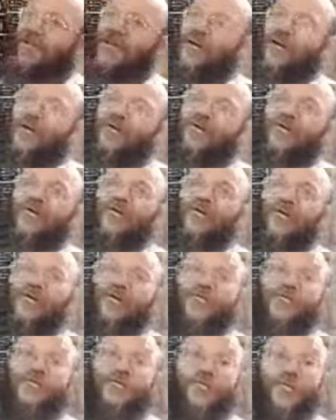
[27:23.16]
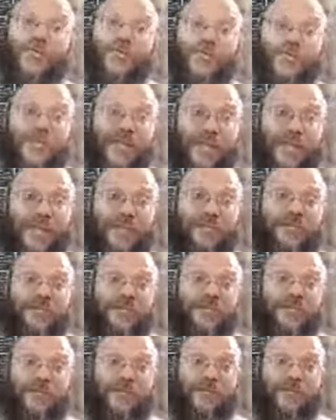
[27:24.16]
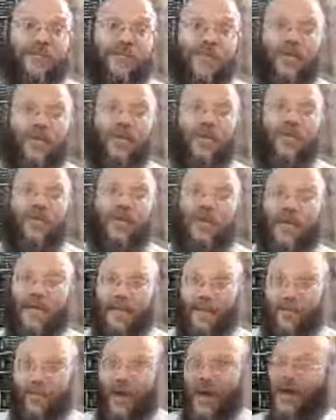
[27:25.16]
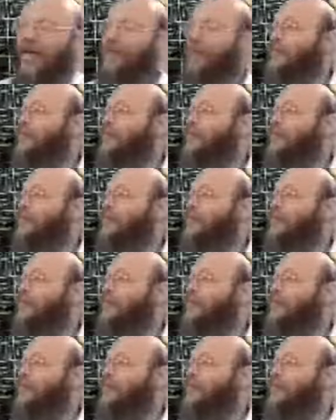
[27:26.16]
also, also those things like wine,